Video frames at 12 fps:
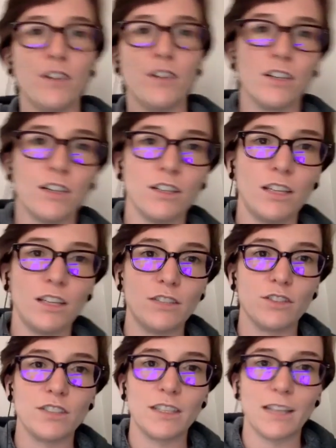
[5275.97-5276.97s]
you're
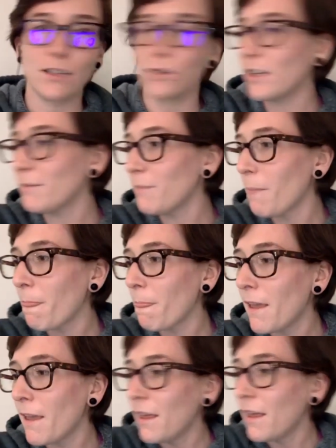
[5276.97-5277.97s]
interested in that sort of thing.
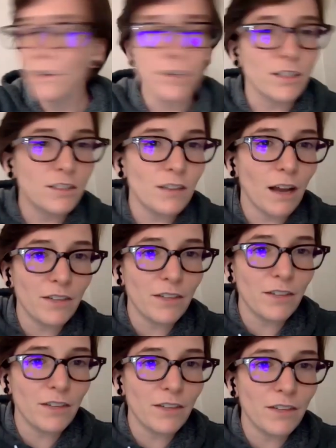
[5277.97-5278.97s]
Chris, do you have
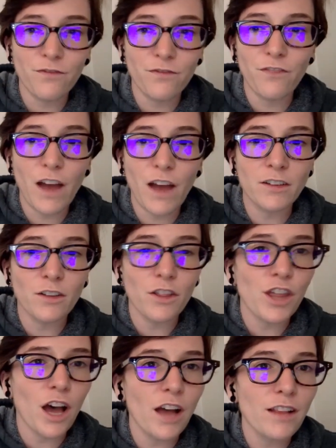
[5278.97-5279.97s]
any final
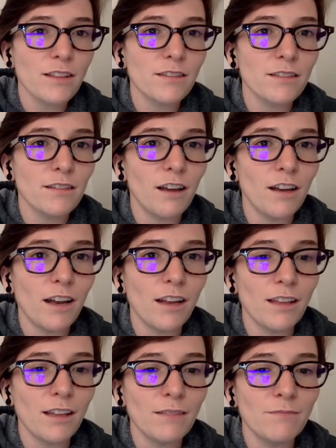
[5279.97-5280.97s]
thoughts on anything?